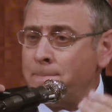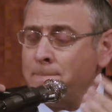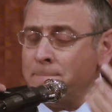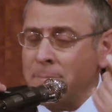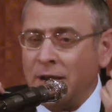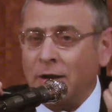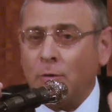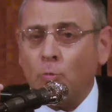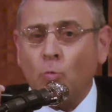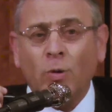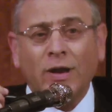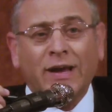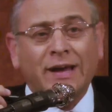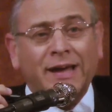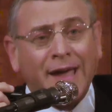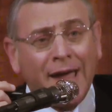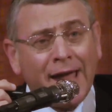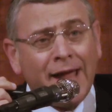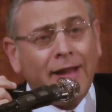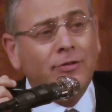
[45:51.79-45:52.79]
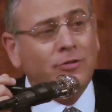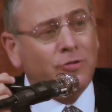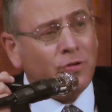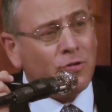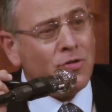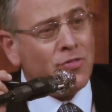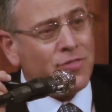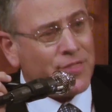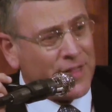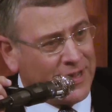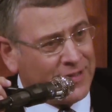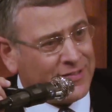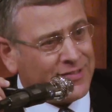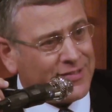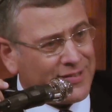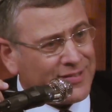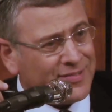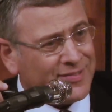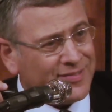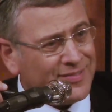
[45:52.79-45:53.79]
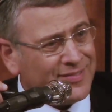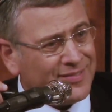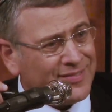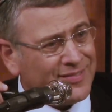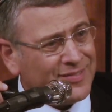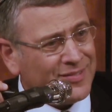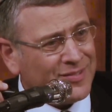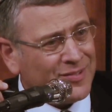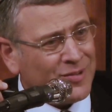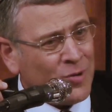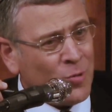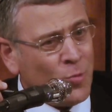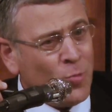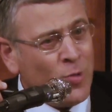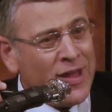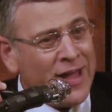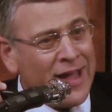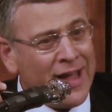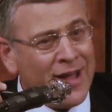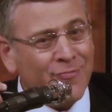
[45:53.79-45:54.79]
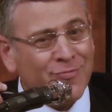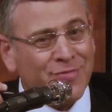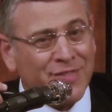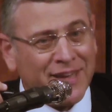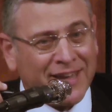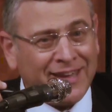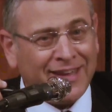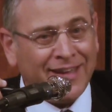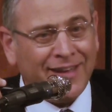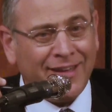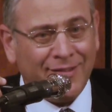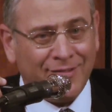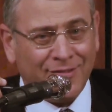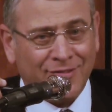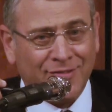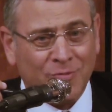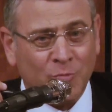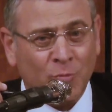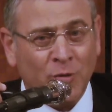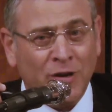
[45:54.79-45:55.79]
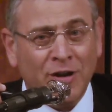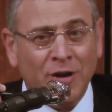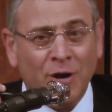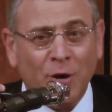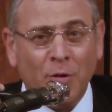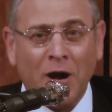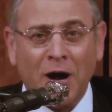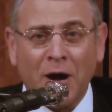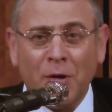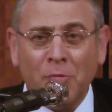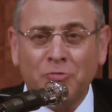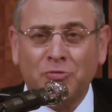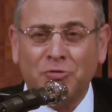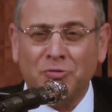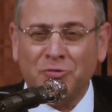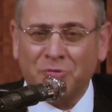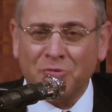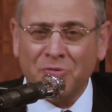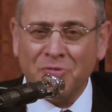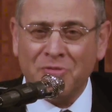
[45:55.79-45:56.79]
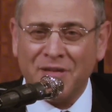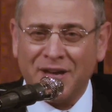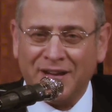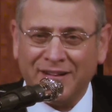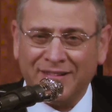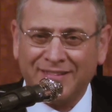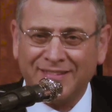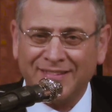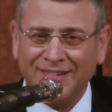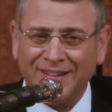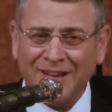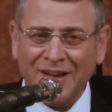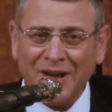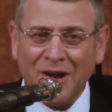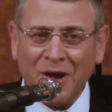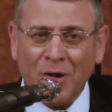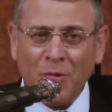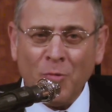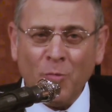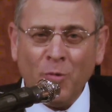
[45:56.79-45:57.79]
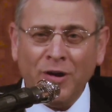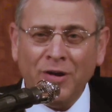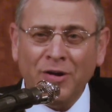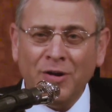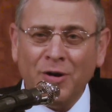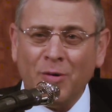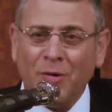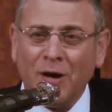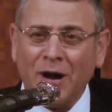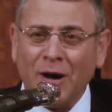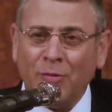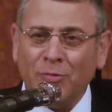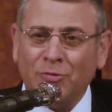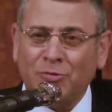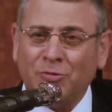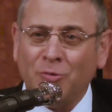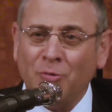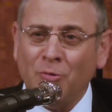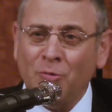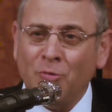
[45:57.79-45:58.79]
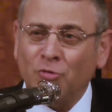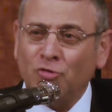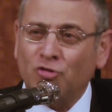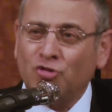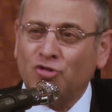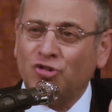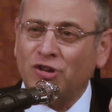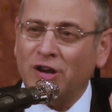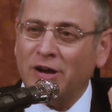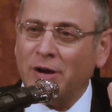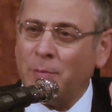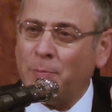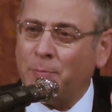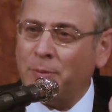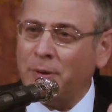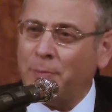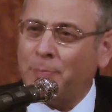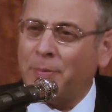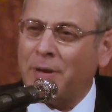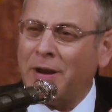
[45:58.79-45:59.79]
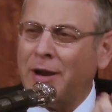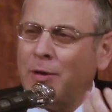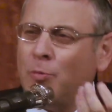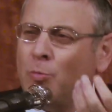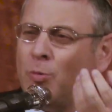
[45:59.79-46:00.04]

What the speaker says: We can do that. We have the keys. We know how to do that. We know how to share people,